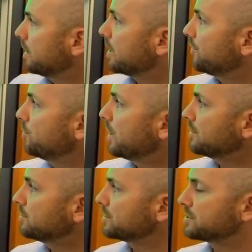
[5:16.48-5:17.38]
Now, if you
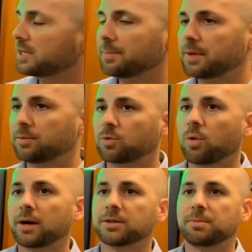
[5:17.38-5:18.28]
enter a step that
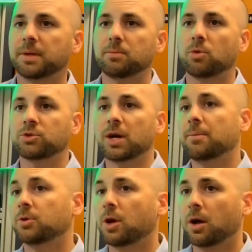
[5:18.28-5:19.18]
requires a bit more
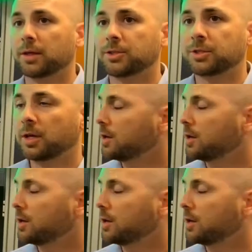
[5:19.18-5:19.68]
tribal knowledge,